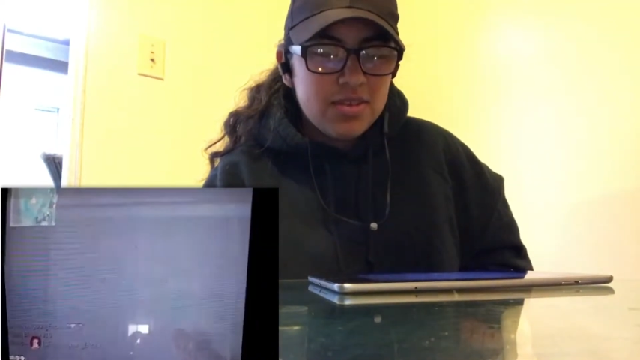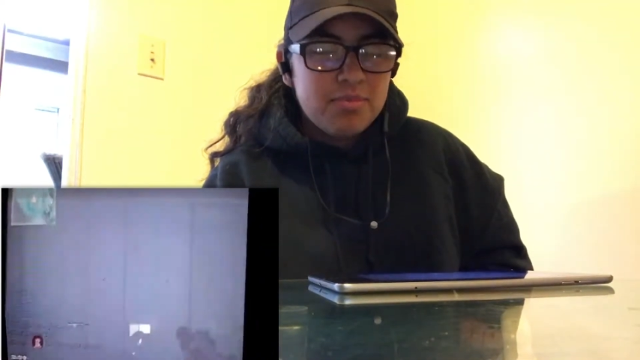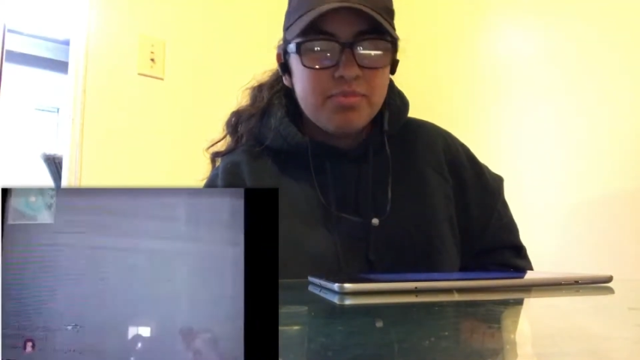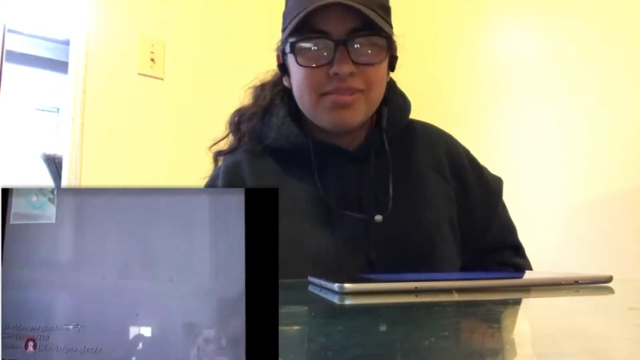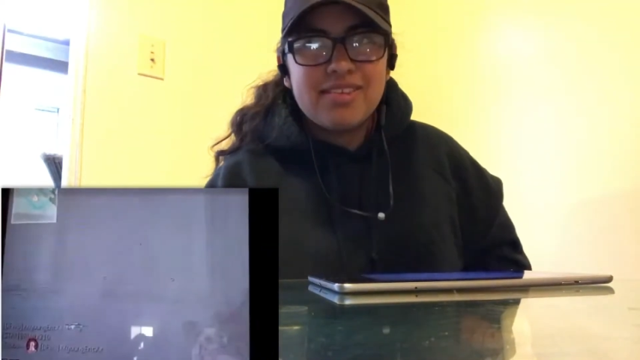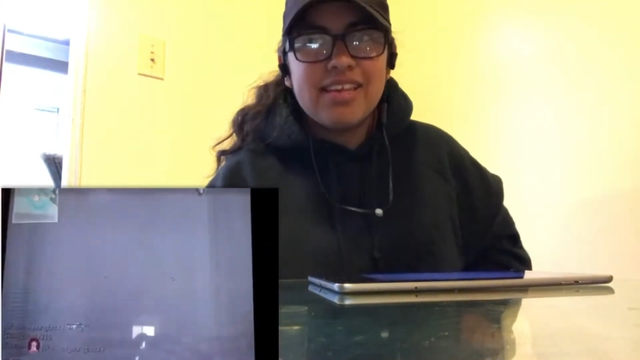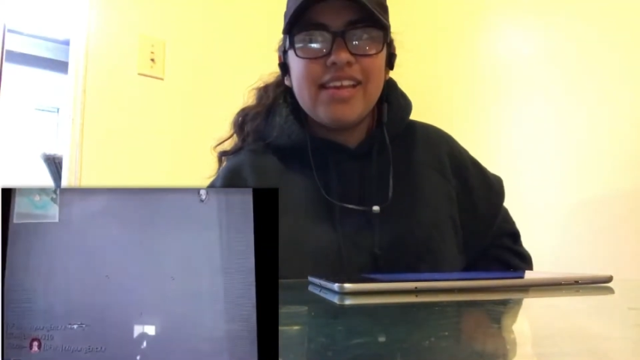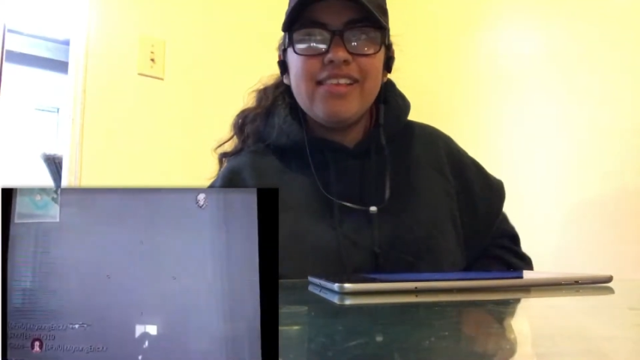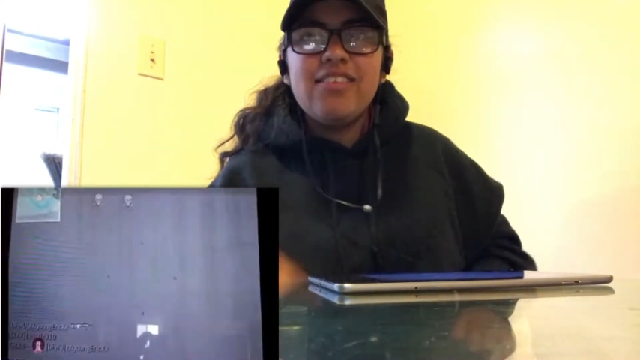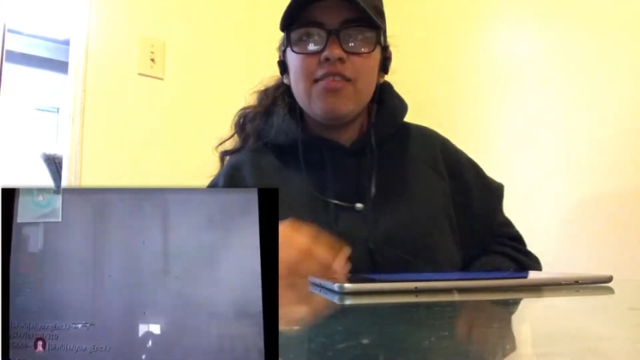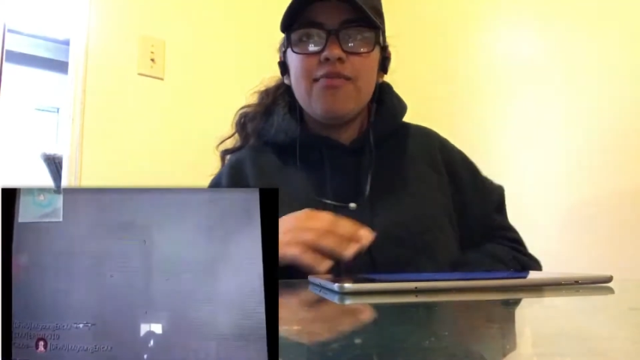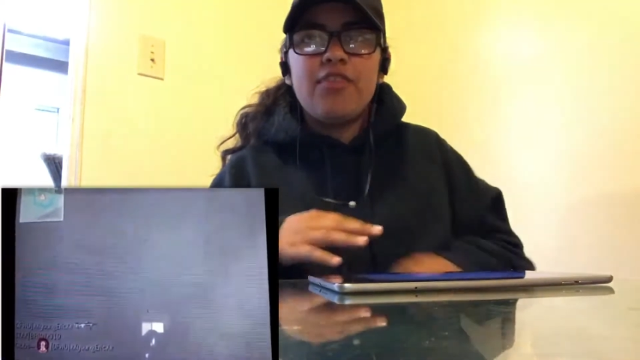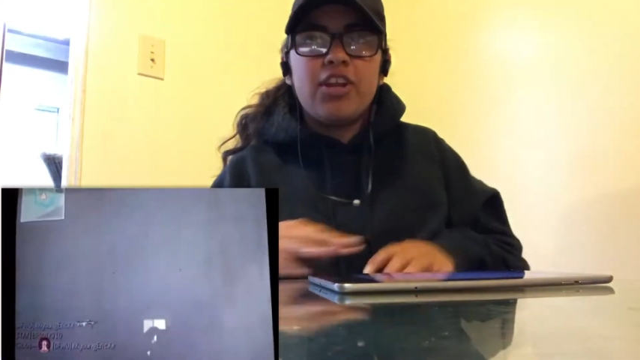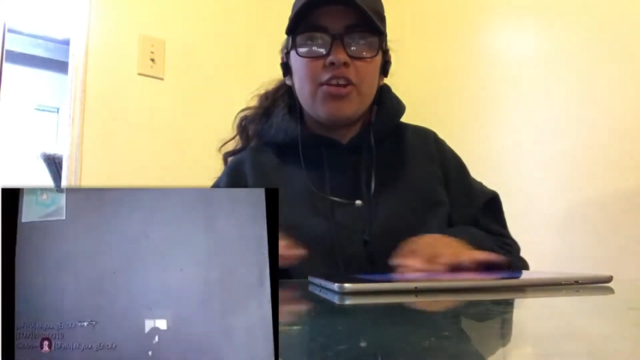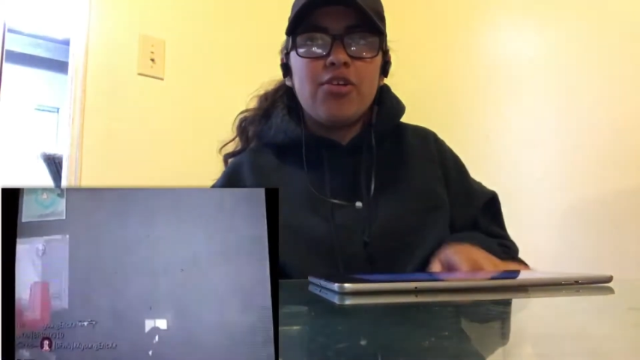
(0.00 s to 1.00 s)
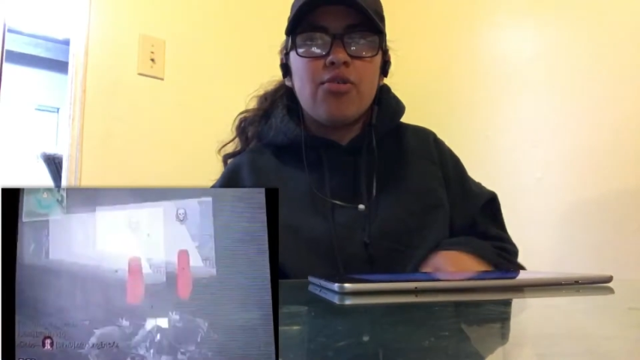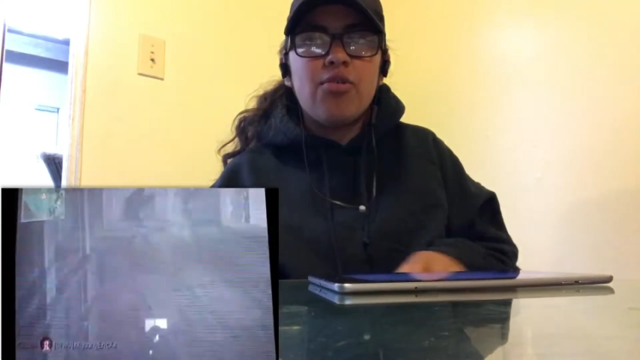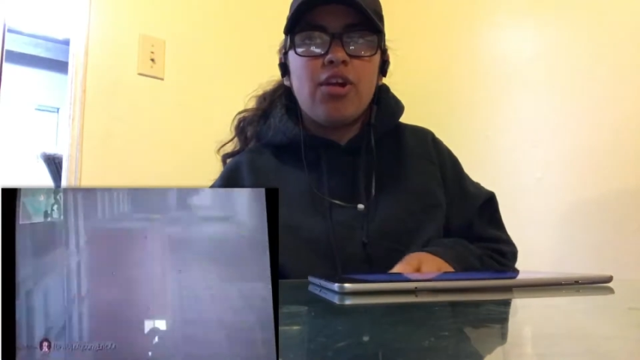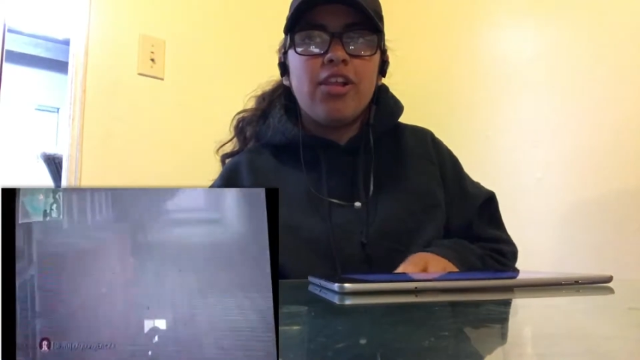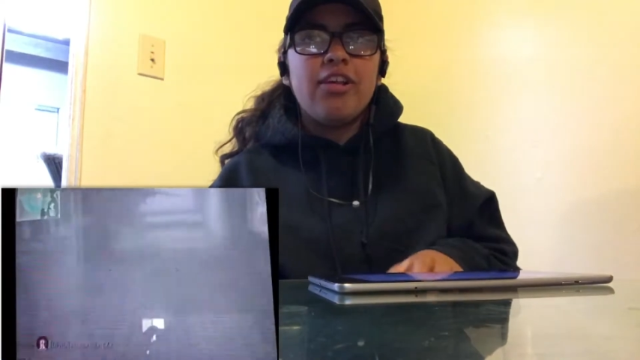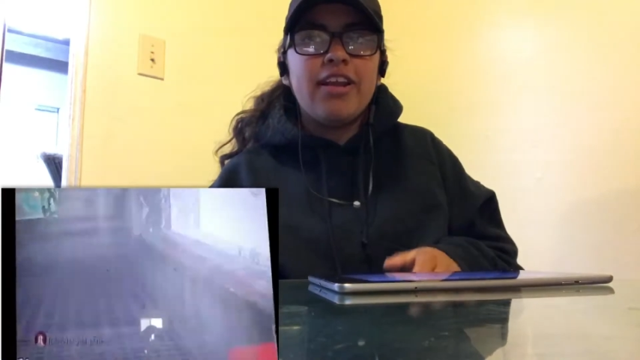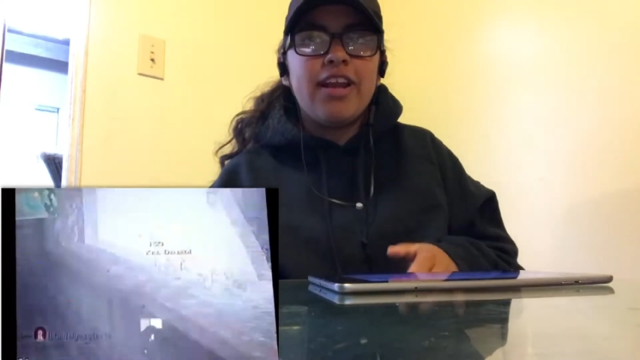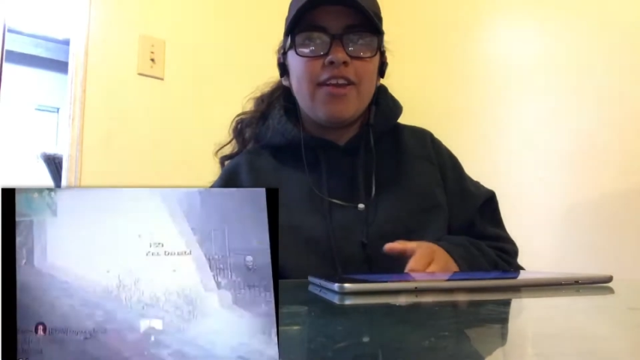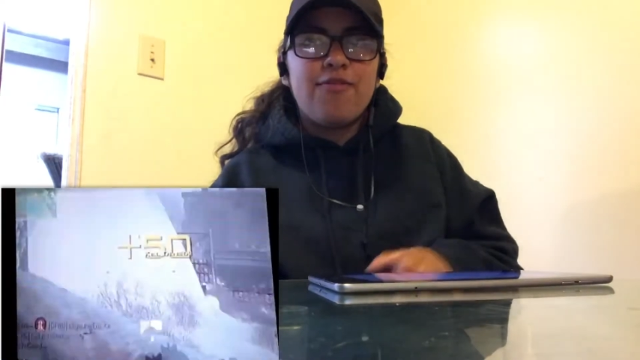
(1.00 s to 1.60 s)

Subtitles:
Besides the video quality,